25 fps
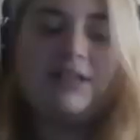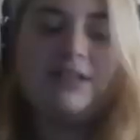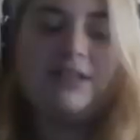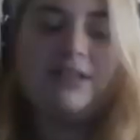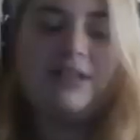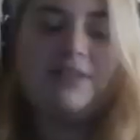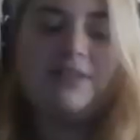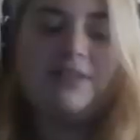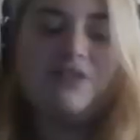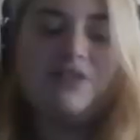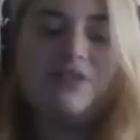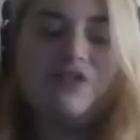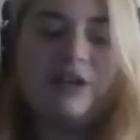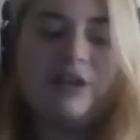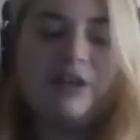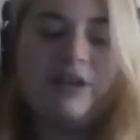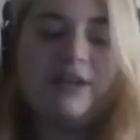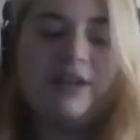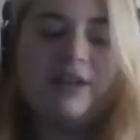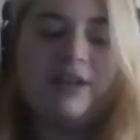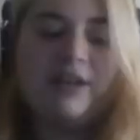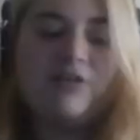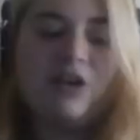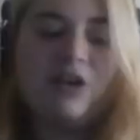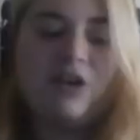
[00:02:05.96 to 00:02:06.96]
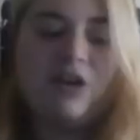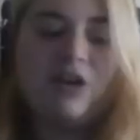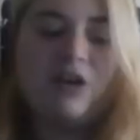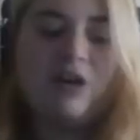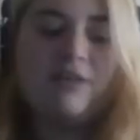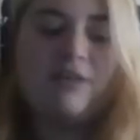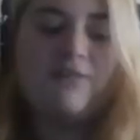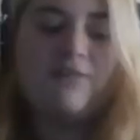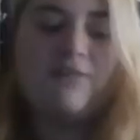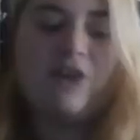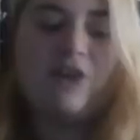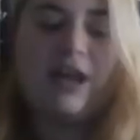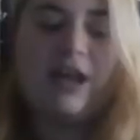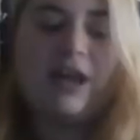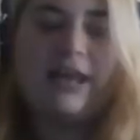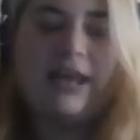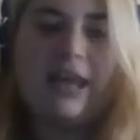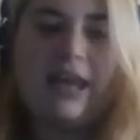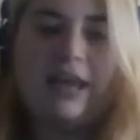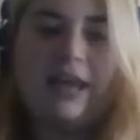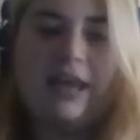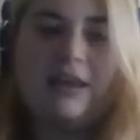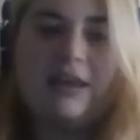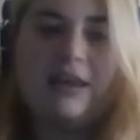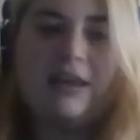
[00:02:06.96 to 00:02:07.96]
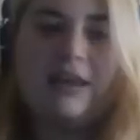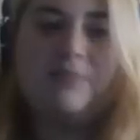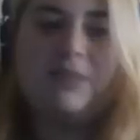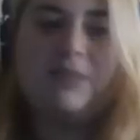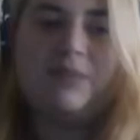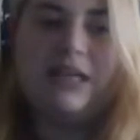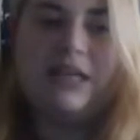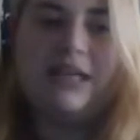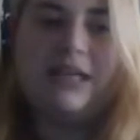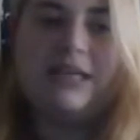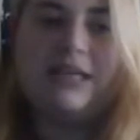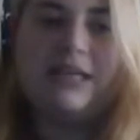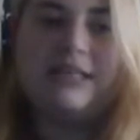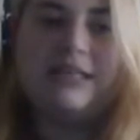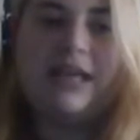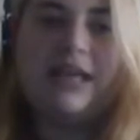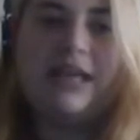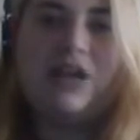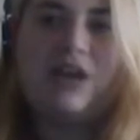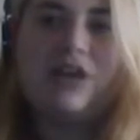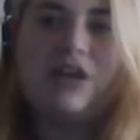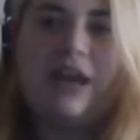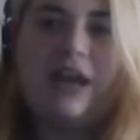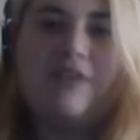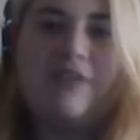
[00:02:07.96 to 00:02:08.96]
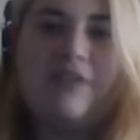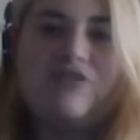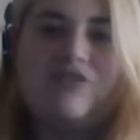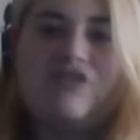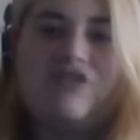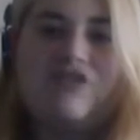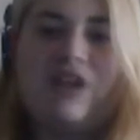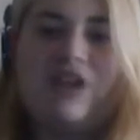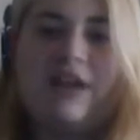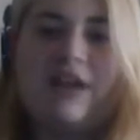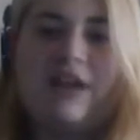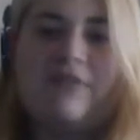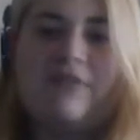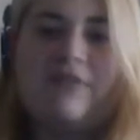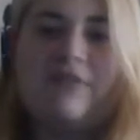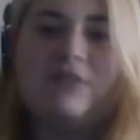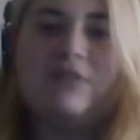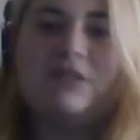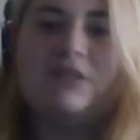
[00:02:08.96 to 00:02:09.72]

I take the train down there on Friday, but Saturday I have to drive.